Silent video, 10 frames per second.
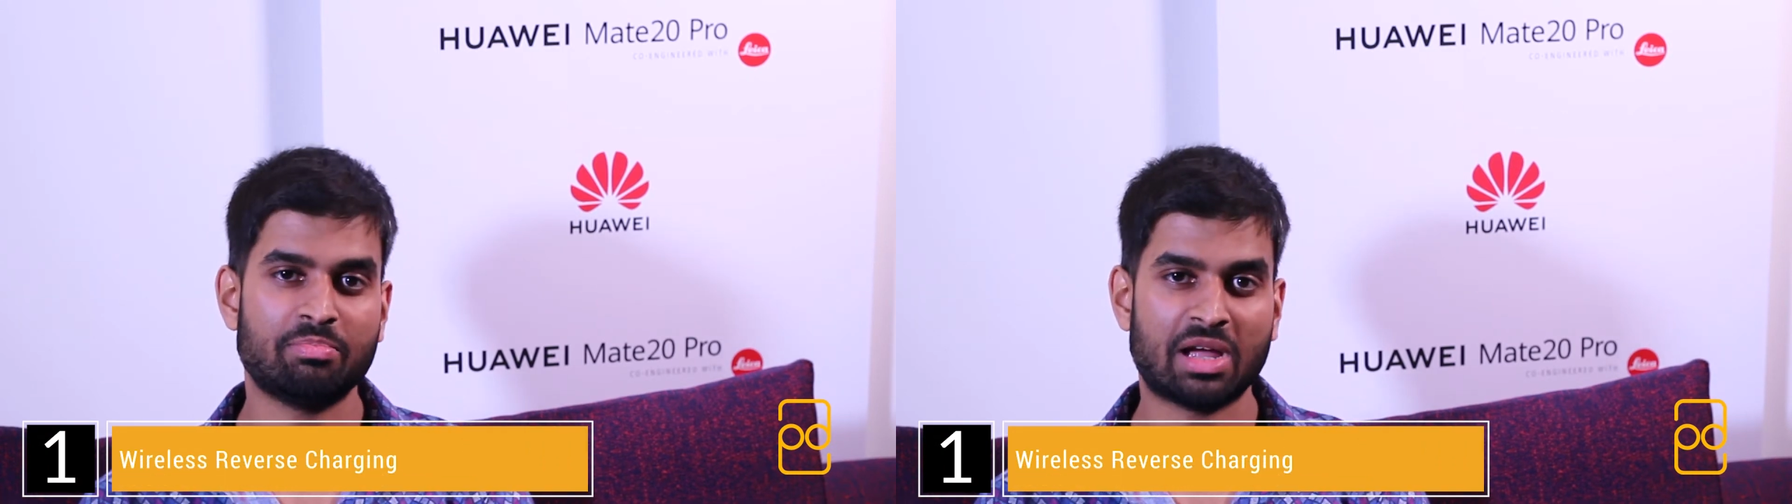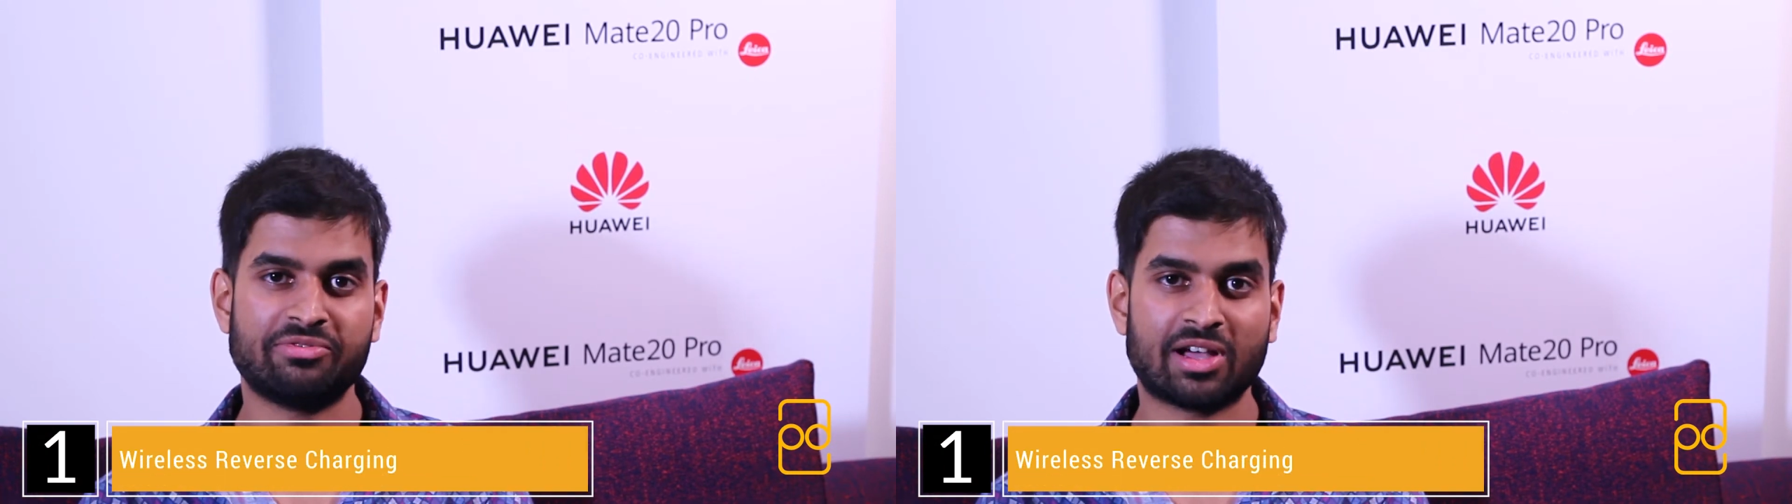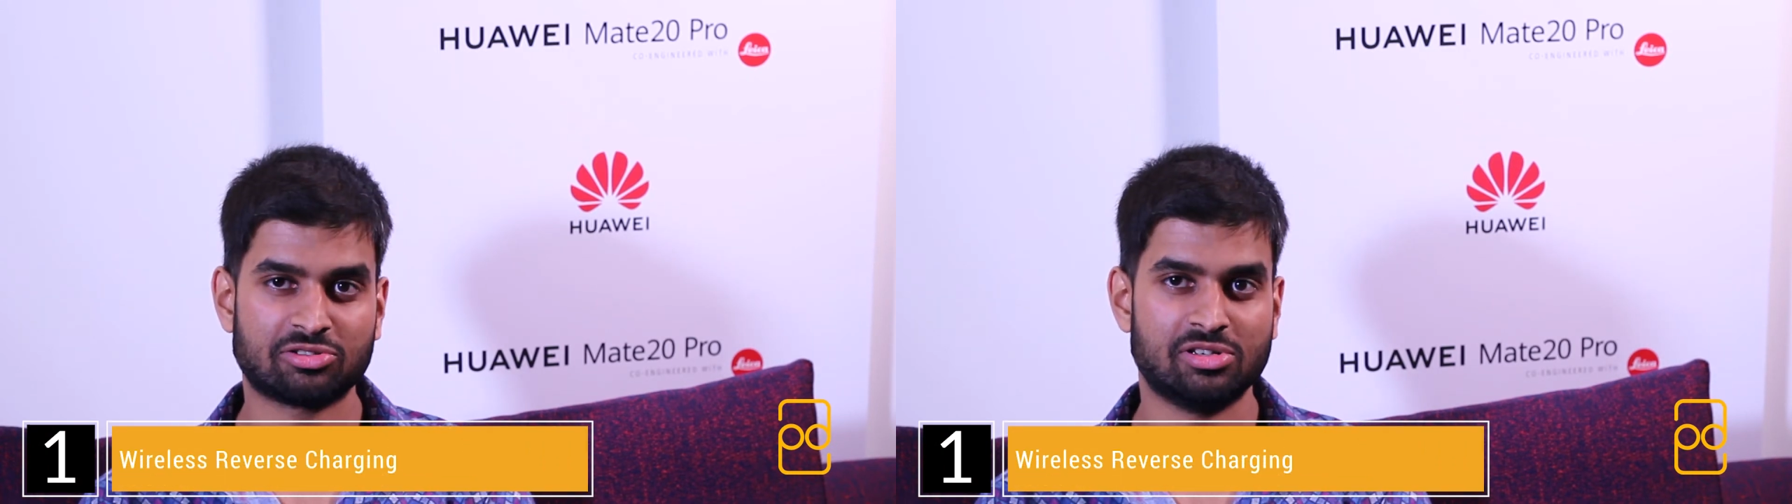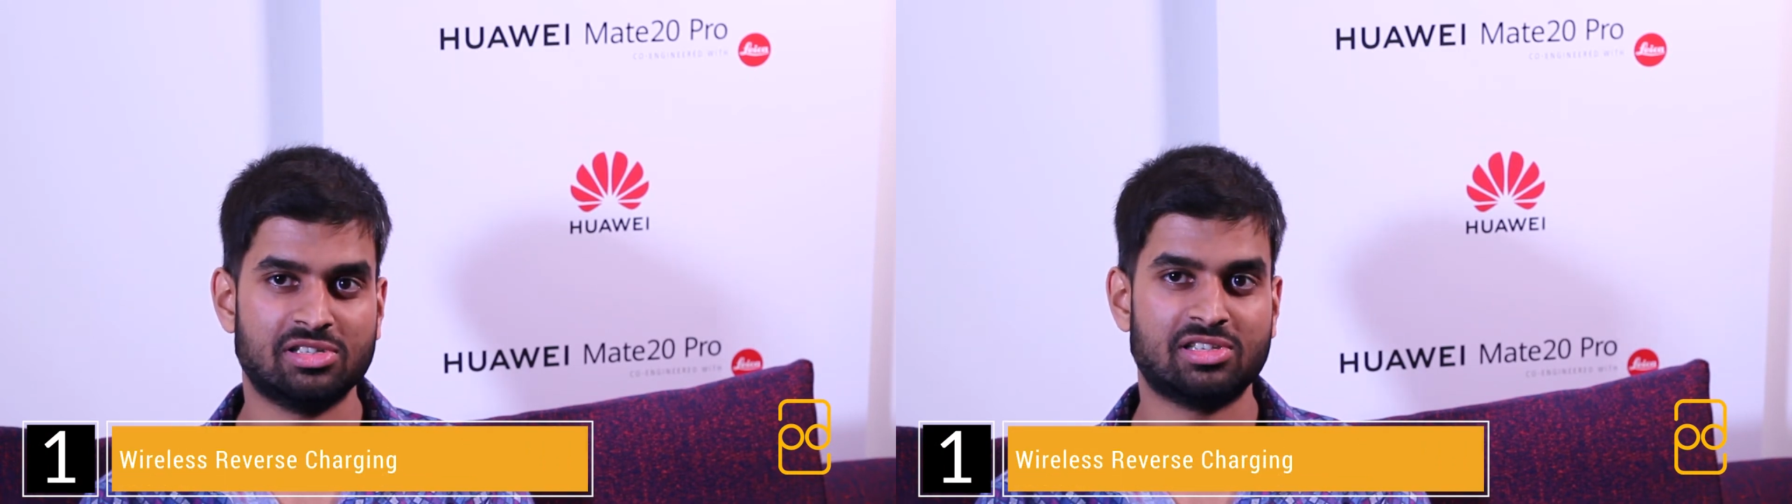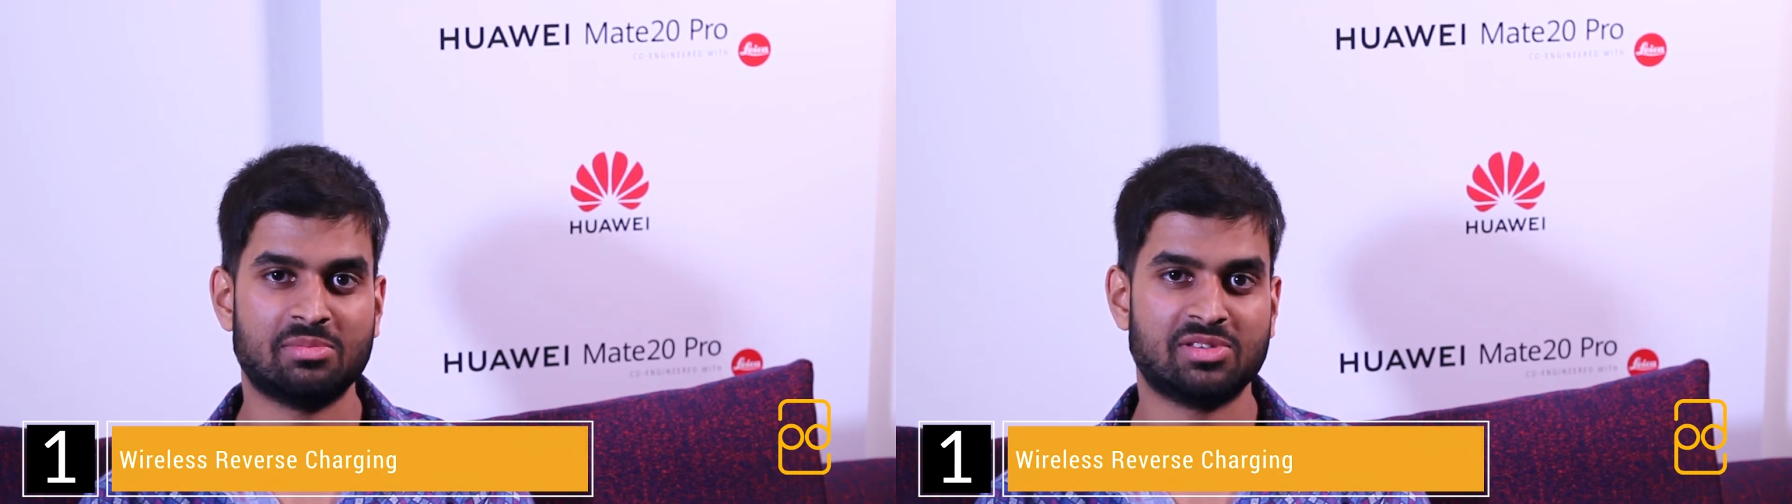manufacturers
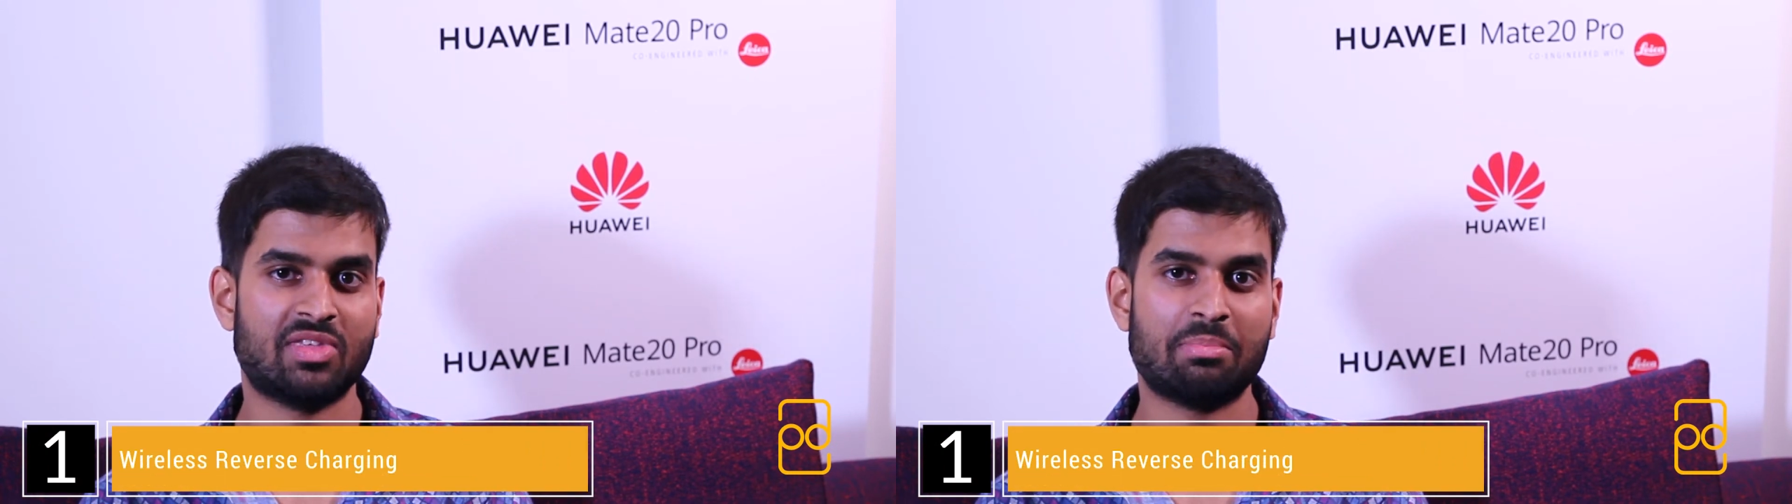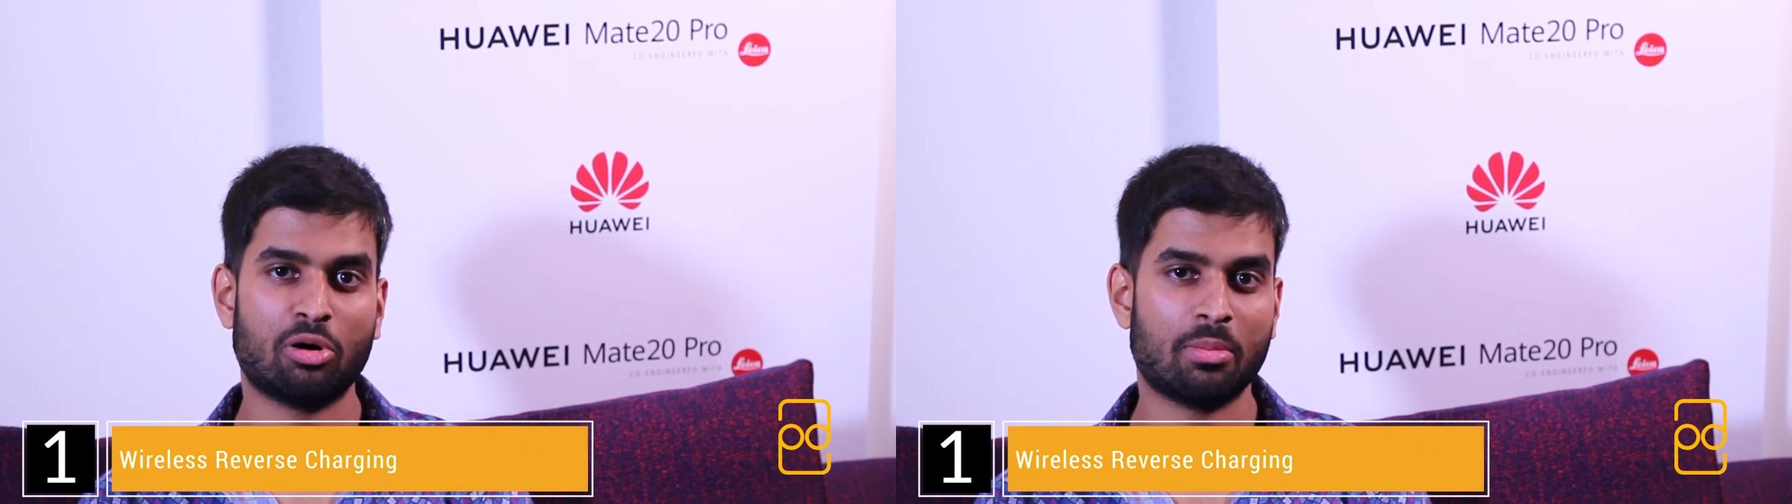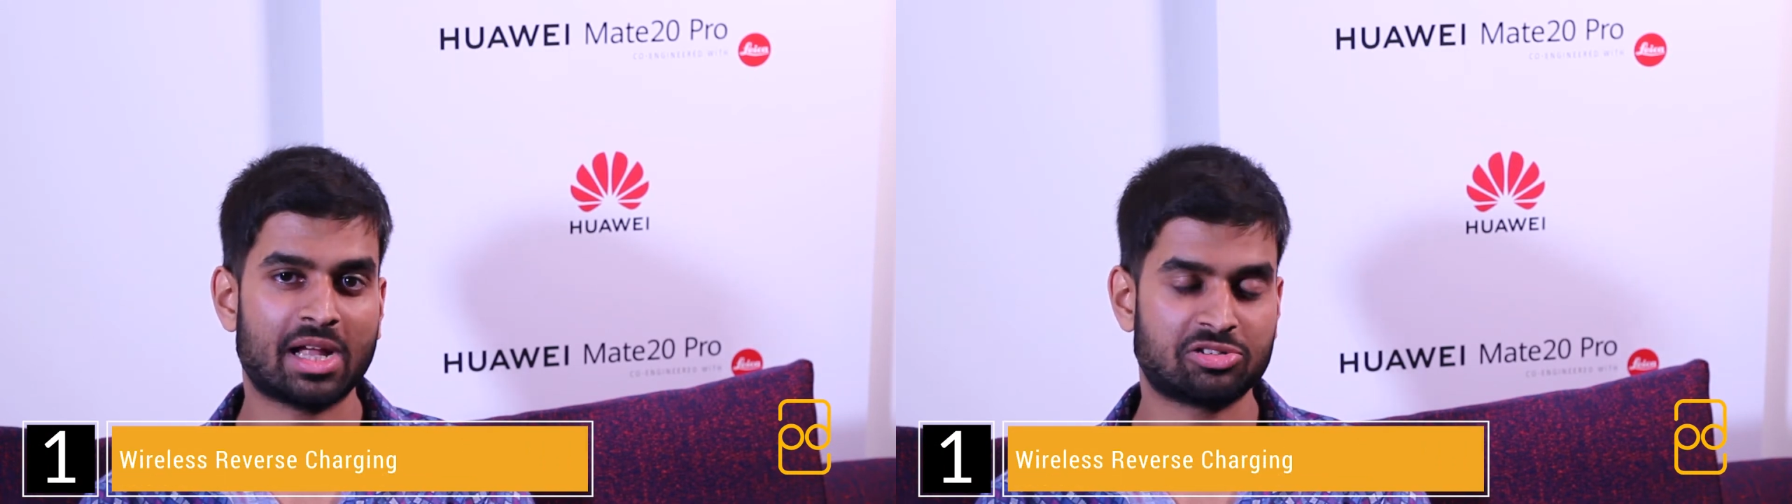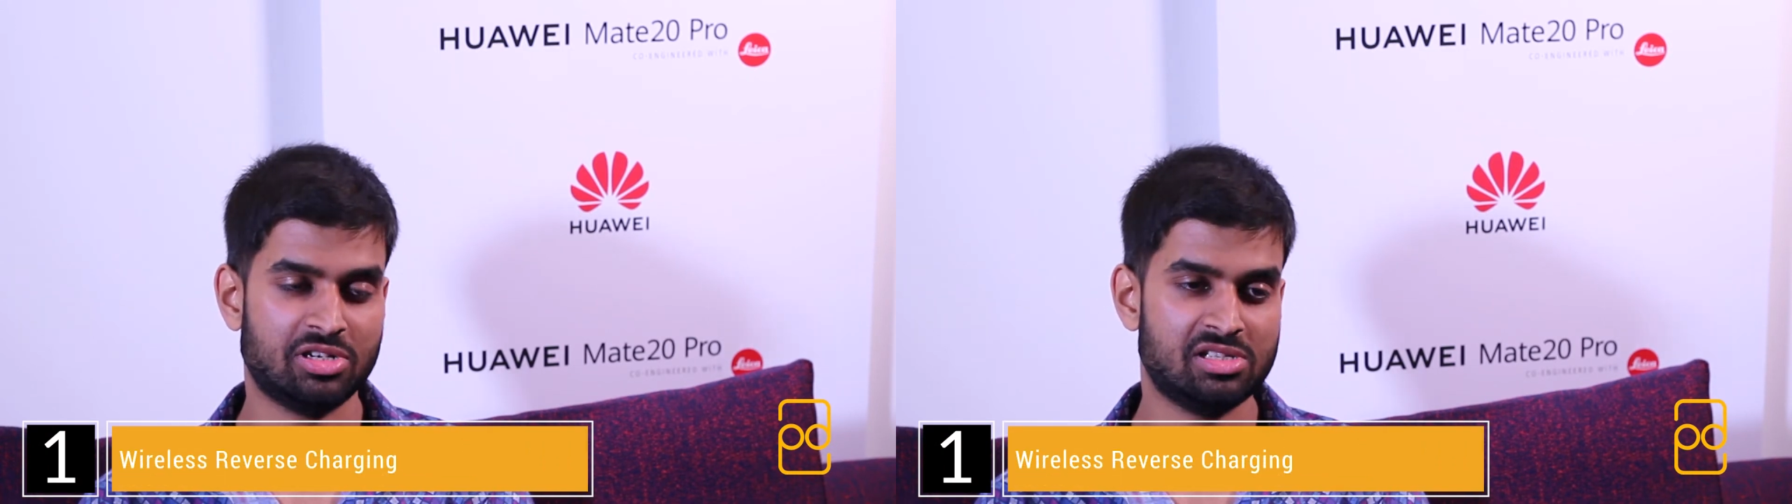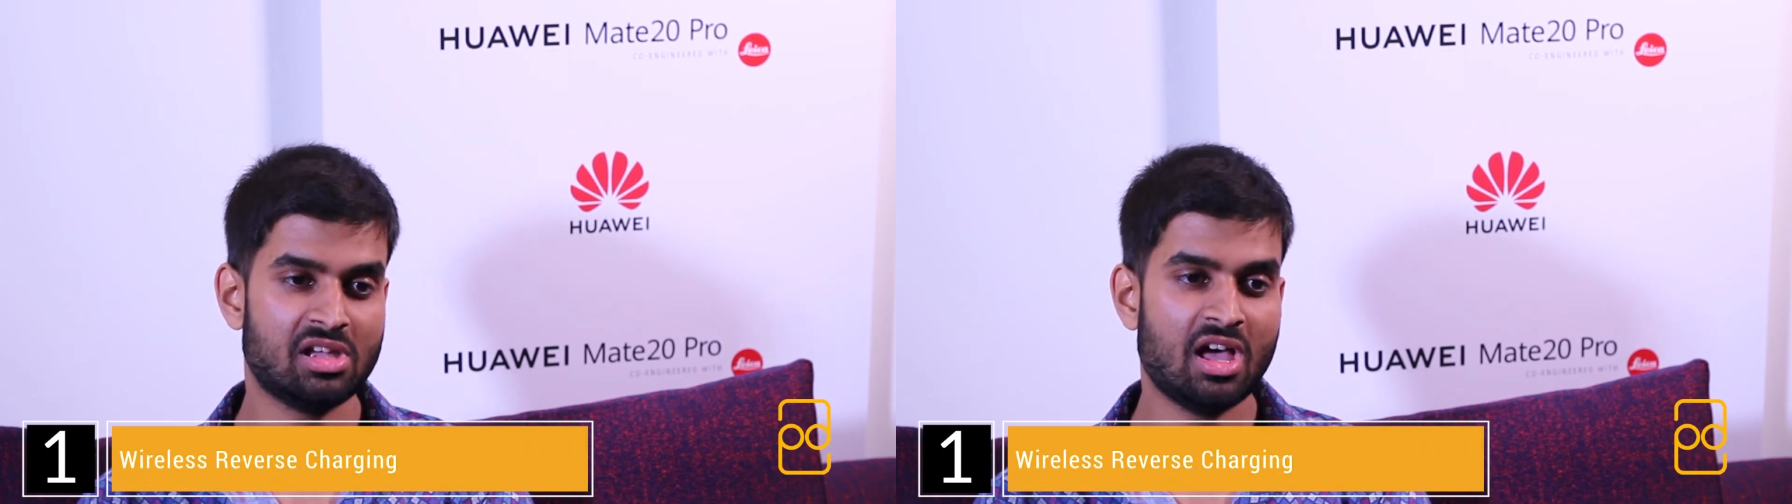in terms of their poor
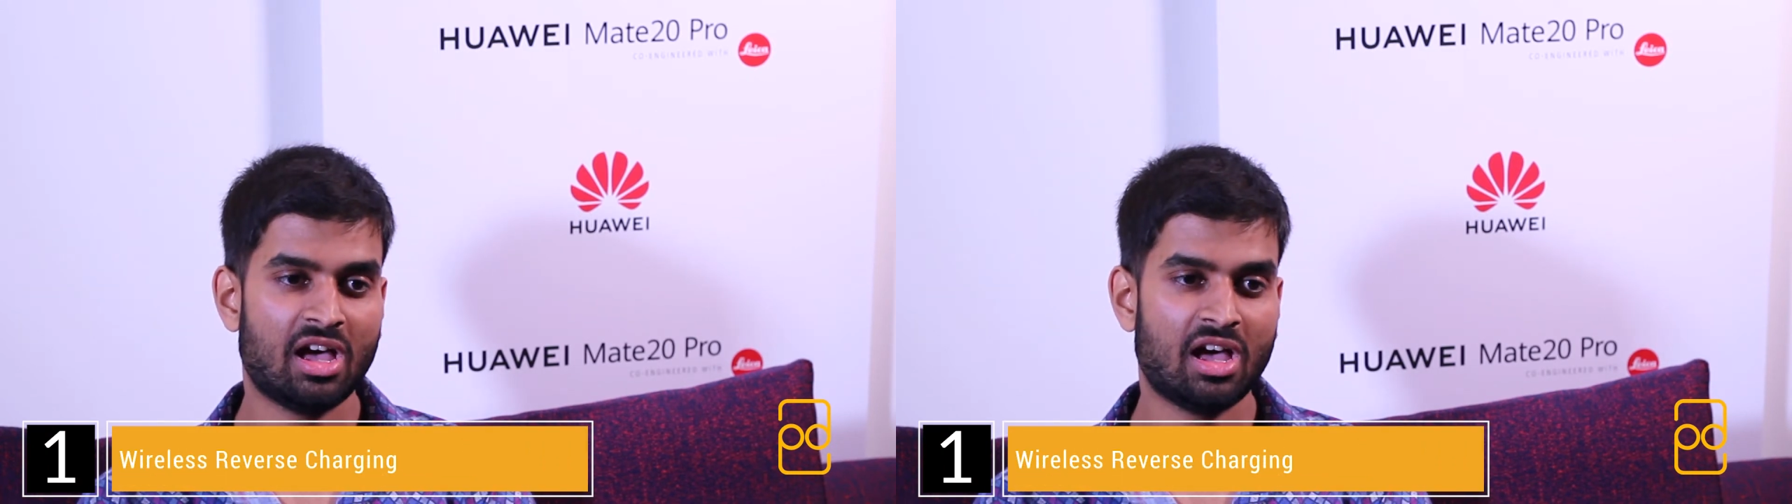batteries.